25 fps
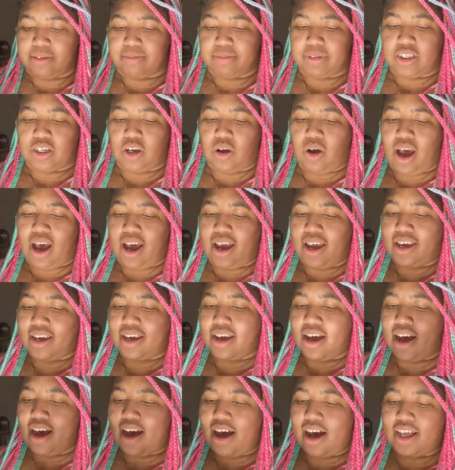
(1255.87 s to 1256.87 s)
So I
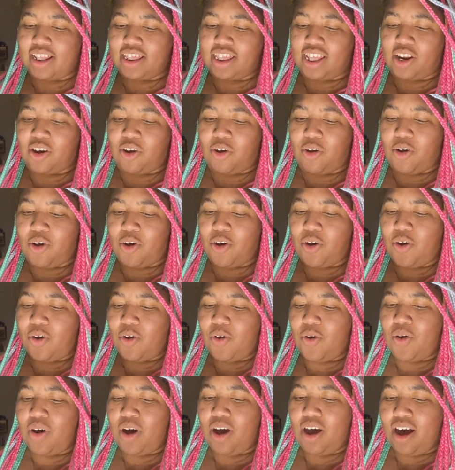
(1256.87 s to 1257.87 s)
got a
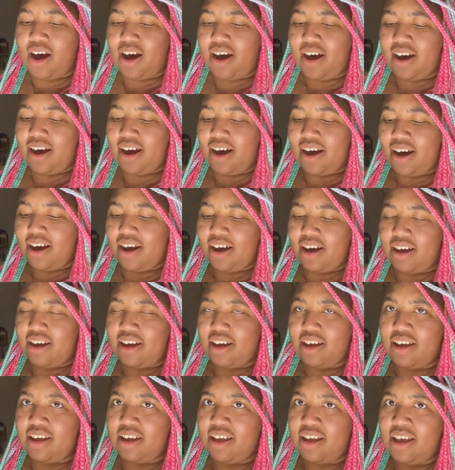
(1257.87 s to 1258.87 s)
little
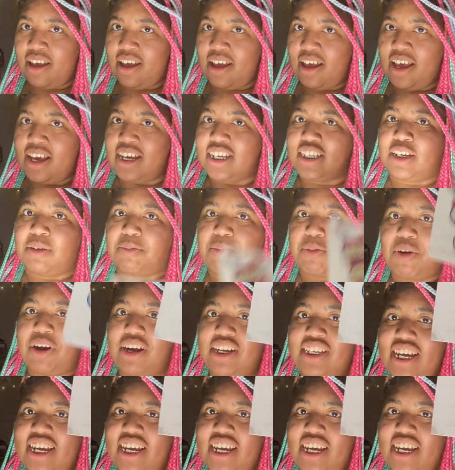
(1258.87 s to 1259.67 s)
temporary